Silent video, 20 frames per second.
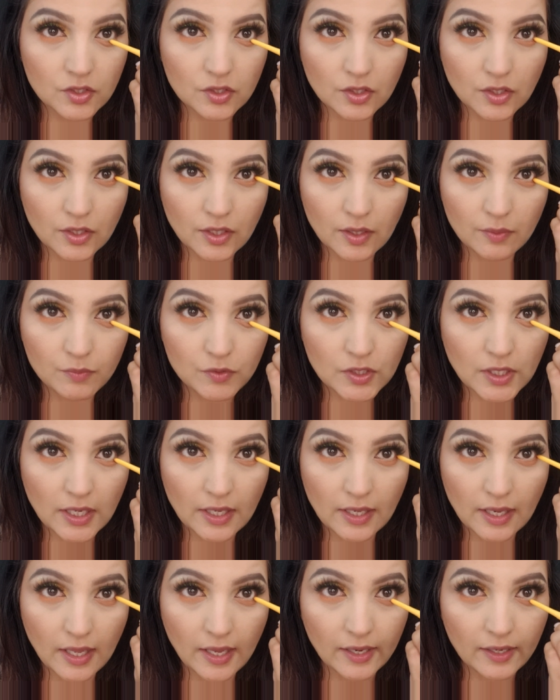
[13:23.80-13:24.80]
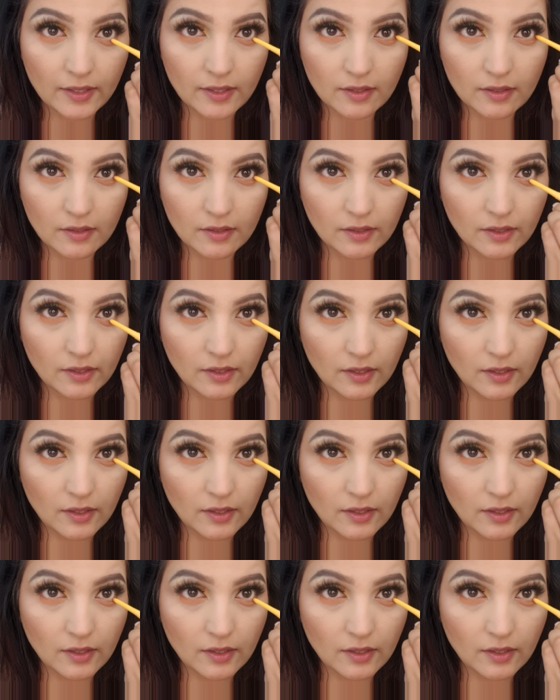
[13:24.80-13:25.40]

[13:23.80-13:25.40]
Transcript: cream gel liner